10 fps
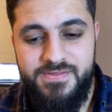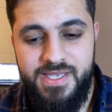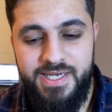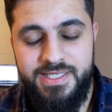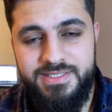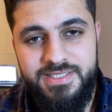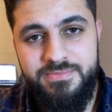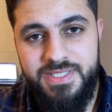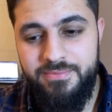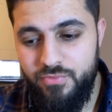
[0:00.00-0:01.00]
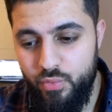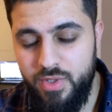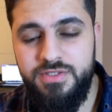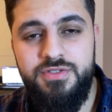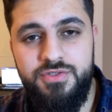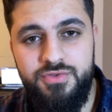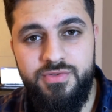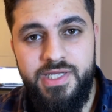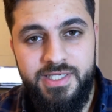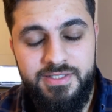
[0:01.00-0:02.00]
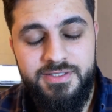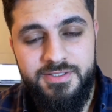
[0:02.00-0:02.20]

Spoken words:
and at the same time want to do that,